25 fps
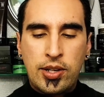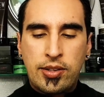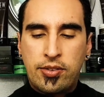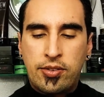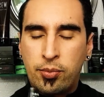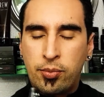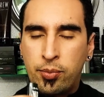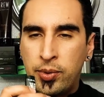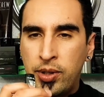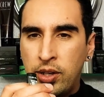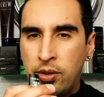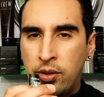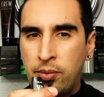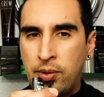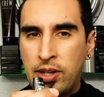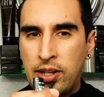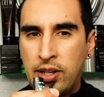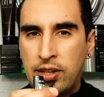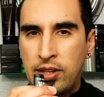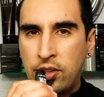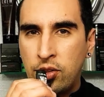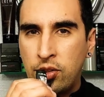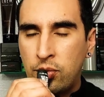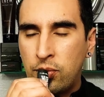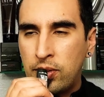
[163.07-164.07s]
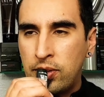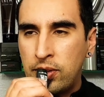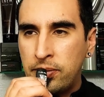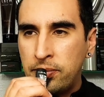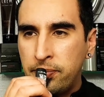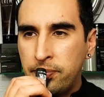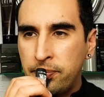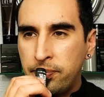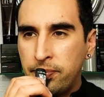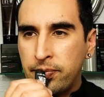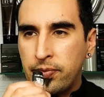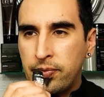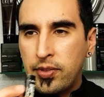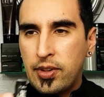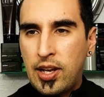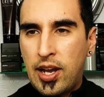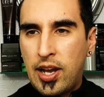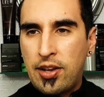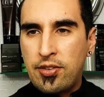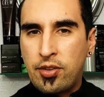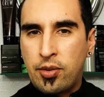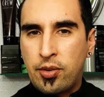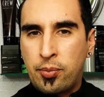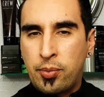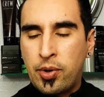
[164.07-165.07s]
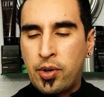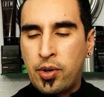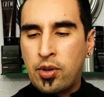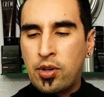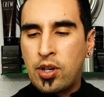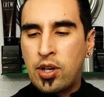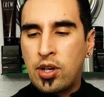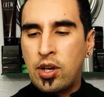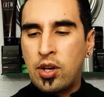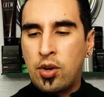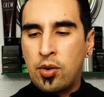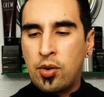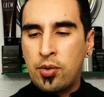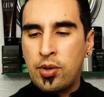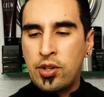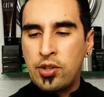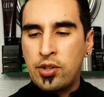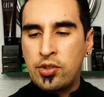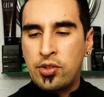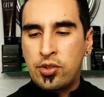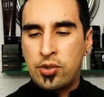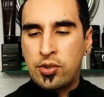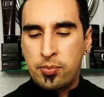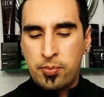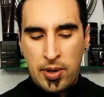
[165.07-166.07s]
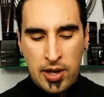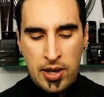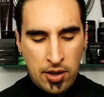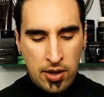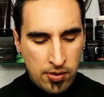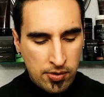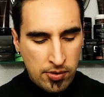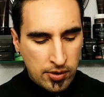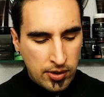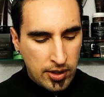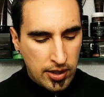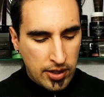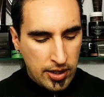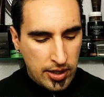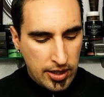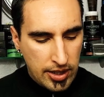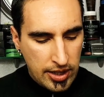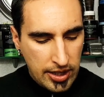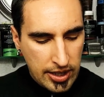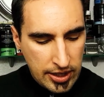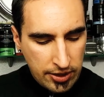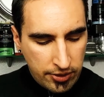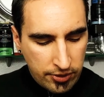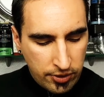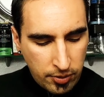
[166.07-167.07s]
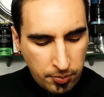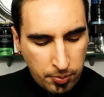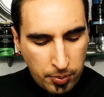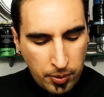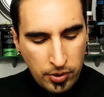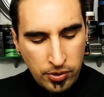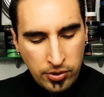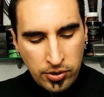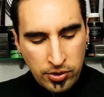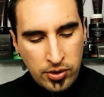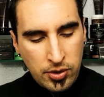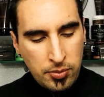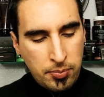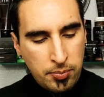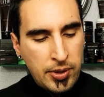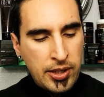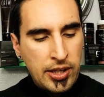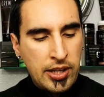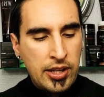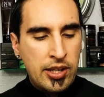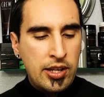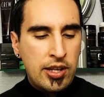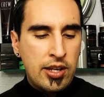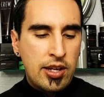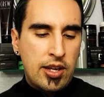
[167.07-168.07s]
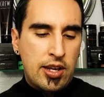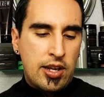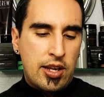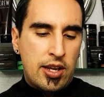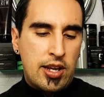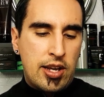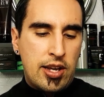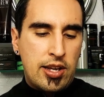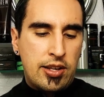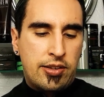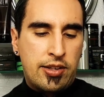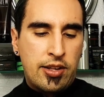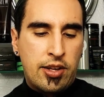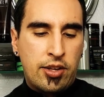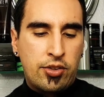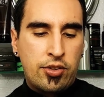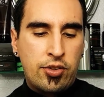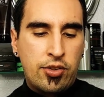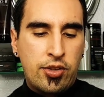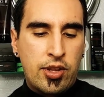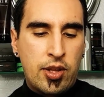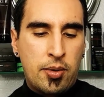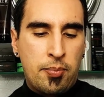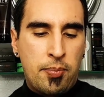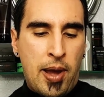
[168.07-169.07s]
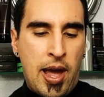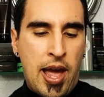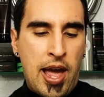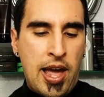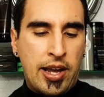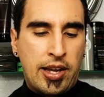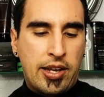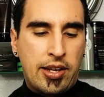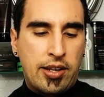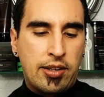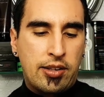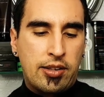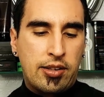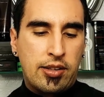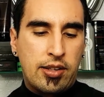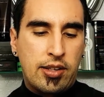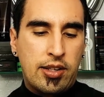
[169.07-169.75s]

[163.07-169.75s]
It's really, really, this one has a real colonish smell it's supposed to be, it tells you in the back,